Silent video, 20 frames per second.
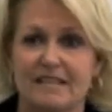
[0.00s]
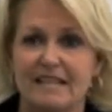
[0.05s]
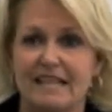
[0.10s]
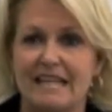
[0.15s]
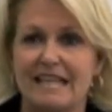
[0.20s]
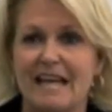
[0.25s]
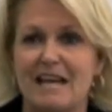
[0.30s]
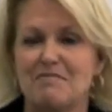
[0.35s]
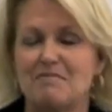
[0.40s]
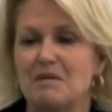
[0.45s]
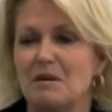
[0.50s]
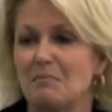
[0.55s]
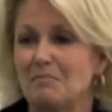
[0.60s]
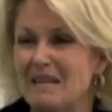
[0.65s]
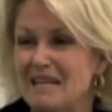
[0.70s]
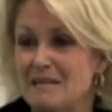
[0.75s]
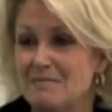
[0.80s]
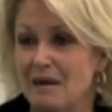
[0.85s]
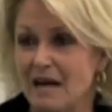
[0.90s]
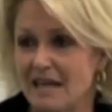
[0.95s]
He gave me a
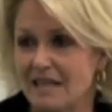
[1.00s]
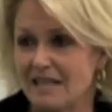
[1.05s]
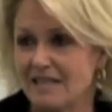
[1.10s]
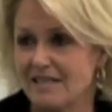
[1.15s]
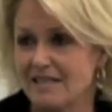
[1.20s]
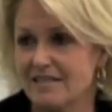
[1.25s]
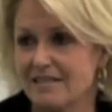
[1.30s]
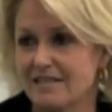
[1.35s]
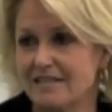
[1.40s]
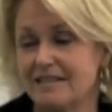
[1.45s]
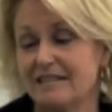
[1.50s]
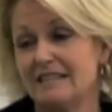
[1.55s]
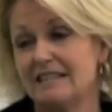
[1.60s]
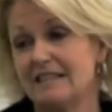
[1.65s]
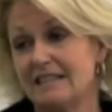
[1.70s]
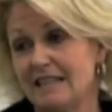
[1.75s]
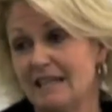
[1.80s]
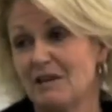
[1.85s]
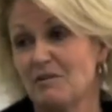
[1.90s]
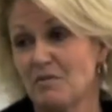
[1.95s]
P-. Now
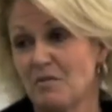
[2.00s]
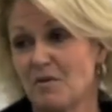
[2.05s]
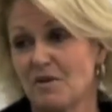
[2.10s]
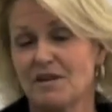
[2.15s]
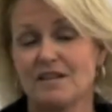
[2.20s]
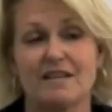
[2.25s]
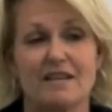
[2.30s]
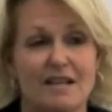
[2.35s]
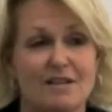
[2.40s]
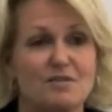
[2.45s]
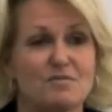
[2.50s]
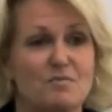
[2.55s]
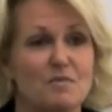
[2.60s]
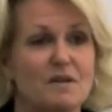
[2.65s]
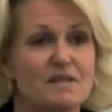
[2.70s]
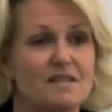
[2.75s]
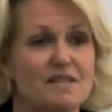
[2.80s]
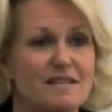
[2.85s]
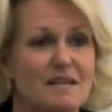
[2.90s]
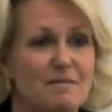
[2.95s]
at Wharton, that's
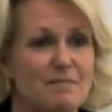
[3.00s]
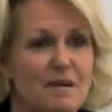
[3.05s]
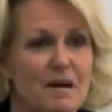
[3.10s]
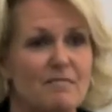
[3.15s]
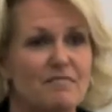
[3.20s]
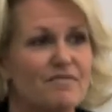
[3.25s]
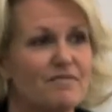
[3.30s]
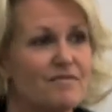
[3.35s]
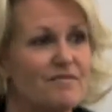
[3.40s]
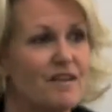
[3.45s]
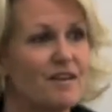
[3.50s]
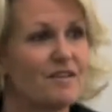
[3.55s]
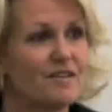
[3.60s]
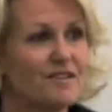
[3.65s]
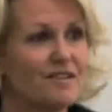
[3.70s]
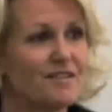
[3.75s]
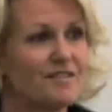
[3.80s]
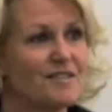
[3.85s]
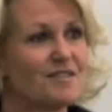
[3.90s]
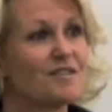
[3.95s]
one step up from
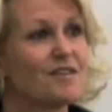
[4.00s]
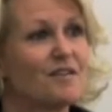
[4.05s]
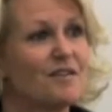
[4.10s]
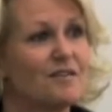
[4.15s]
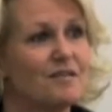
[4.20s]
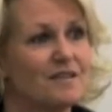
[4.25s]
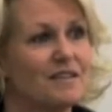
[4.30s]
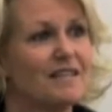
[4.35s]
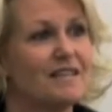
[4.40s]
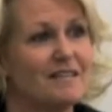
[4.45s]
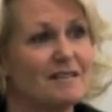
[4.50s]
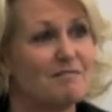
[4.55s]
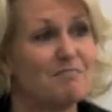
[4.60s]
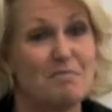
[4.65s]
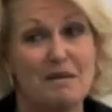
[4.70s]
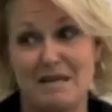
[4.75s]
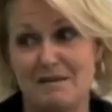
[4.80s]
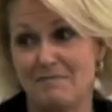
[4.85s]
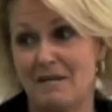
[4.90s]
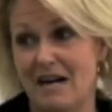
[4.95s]
failure. So
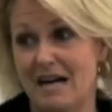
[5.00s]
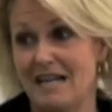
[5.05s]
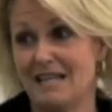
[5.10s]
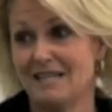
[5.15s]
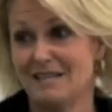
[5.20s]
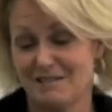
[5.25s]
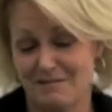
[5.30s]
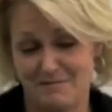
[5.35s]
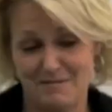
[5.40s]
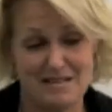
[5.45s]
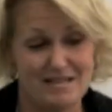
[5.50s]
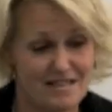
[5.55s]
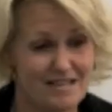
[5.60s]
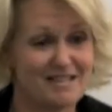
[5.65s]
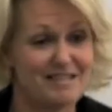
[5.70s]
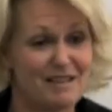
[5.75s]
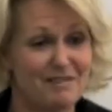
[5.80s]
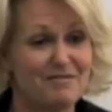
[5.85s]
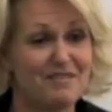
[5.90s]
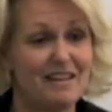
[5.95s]
P-
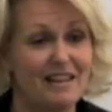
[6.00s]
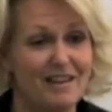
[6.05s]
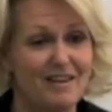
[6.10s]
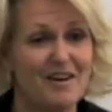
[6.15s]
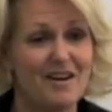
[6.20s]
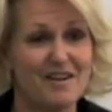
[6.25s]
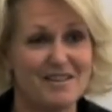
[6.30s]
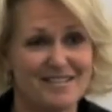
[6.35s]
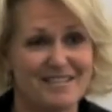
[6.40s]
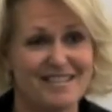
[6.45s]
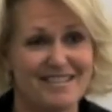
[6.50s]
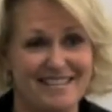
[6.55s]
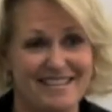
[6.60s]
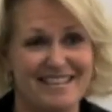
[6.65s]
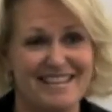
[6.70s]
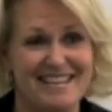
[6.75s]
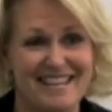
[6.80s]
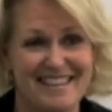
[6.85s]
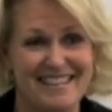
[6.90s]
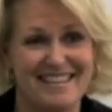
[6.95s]
means if you lost,
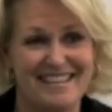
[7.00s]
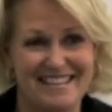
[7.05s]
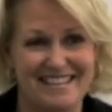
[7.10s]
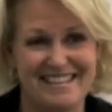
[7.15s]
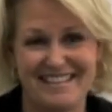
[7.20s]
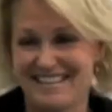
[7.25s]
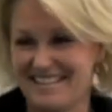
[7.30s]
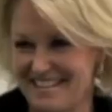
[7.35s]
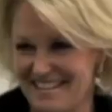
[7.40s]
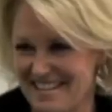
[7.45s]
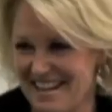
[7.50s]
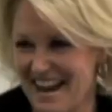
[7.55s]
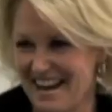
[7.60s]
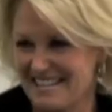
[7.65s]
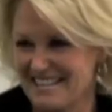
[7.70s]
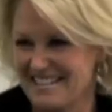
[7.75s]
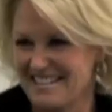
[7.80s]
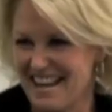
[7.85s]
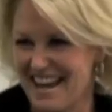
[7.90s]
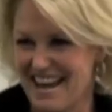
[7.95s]
the
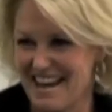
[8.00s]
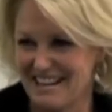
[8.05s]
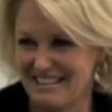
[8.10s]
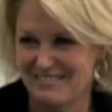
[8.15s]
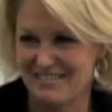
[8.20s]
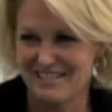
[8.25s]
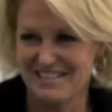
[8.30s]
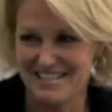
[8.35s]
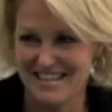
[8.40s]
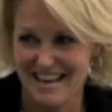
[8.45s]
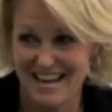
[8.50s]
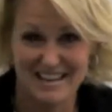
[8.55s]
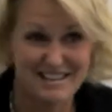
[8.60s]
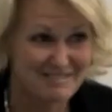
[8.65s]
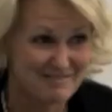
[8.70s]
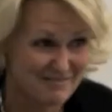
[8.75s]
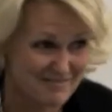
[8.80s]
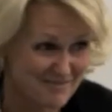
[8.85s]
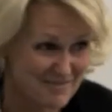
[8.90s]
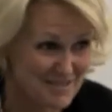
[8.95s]
next thing was
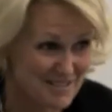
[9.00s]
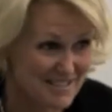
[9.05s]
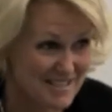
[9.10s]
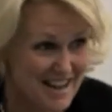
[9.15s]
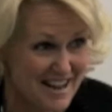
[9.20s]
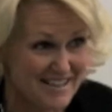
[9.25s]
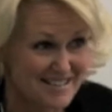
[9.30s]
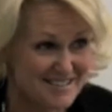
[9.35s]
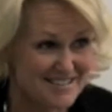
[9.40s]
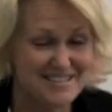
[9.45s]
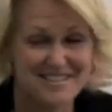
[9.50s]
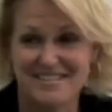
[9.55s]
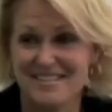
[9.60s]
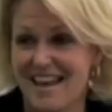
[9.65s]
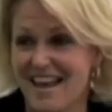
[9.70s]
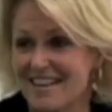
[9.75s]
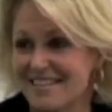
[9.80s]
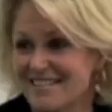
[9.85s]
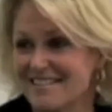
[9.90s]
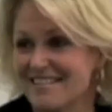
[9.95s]
not
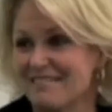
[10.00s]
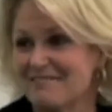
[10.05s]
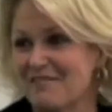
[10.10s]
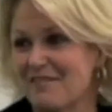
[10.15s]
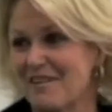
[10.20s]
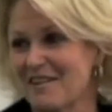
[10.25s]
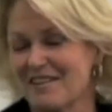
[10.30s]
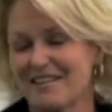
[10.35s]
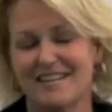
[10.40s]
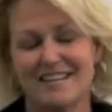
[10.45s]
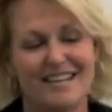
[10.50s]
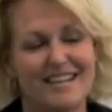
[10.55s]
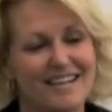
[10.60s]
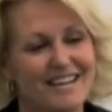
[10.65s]
success at Wharton.